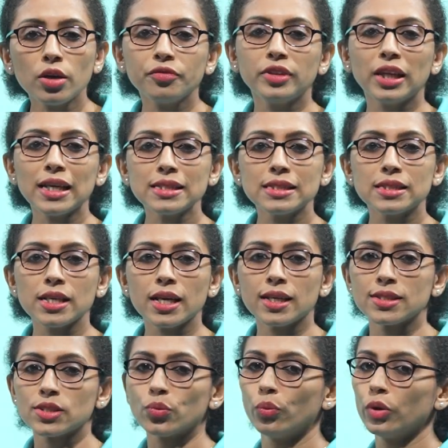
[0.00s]
of these
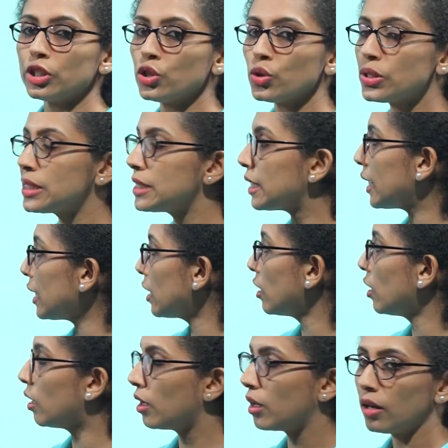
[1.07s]
things which you see here
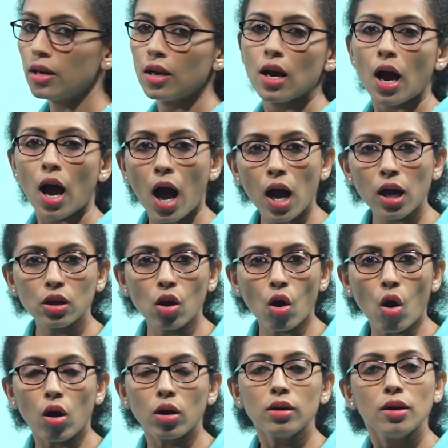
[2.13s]
are
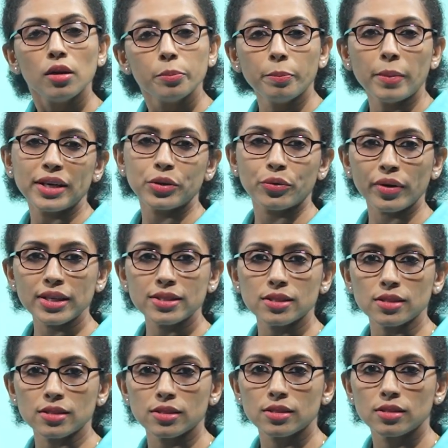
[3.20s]
called
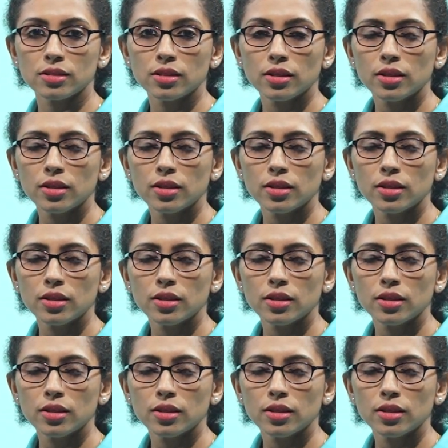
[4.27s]
matrices.